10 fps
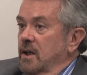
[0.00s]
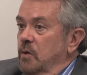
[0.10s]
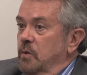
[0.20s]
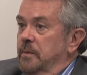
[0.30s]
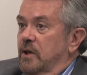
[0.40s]

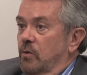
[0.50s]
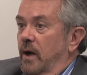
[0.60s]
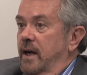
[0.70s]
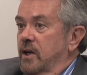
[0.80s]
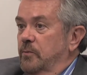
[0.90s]
It would be
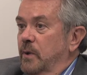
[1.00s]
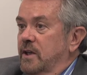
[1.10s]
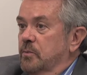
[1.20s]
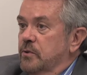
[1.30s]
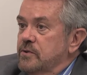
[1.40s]
great if we
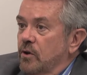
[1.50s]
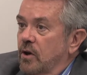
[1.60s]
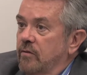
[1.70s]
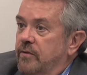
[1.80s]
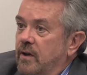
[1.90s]
could
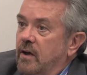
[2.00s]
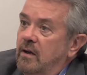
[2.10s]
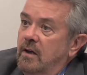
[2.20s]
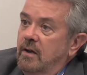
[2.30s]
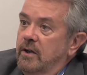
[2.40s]
preserve
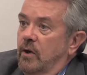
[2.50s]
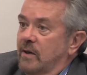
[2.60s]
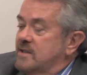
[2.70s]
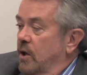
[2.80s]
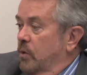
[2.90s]
the,
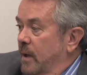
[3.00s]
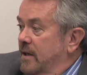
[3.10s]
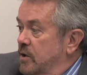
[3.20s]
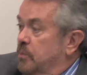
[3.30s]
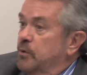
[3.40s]

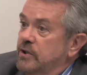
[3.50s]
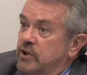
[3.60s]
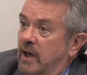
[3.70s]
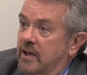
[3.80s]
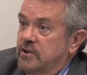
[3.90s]
accelerated
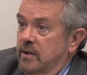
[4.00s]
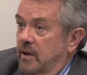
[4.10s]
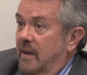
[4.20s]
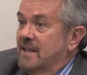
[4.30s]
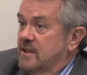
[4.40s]

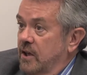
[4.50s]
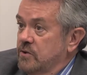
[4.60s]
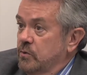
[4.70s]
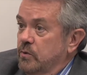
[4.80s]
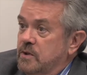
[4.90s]
depreciation. That's
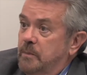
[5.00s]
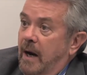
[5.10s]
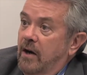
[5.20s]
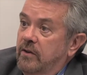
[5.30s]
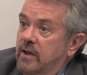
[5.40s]
scheduled to
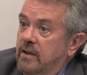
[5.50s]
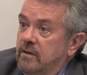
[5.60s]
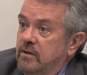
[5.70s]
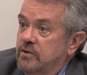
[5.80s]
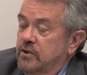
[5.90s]
expire the end
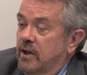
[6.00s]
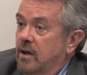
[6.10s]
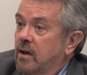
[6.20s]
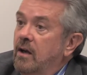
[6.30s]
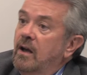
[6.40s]
of this
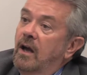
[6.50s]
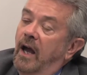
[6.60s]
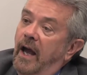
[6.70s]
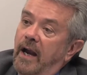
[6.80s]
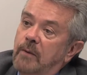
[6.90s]
year.
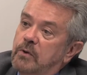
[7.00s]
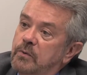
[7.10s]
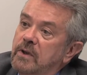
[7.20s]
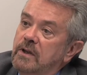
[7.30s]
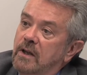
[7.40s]
And I would
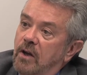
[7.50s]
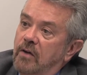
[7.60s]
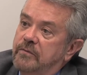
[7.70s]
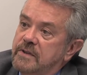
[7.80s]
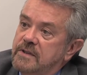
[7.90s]
really
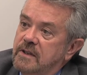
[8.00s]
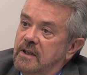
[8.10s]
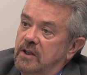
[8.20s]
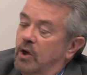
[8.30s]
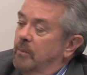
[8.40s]
love to
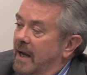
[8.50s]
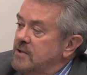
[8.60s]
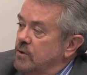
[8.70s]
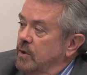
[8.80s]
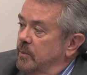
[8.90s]
see,
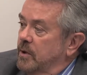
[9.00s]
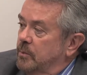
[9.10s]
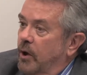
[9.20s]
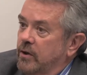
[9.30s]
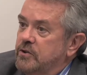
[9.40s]
master
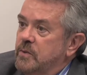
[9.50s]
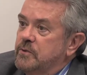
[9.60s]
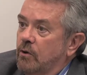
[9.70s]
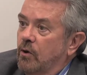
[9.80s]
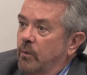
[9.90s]
limited
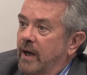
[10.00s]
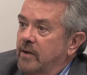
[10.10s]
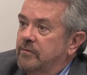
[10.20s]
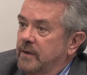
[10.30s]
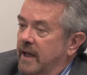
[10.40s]
partnerships are a way
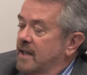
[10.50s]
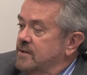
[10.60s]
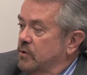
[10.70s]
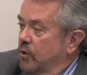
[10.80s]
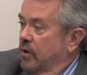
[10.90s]
of
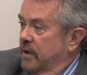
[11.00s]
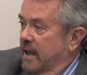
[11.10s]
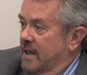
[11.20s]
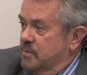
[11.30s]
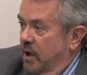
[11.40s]
financing oil and
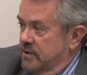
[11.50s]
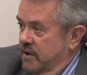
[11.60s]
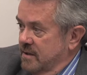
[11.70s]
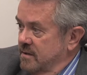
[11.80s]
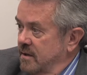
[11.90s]
gas
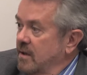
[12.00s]
projects.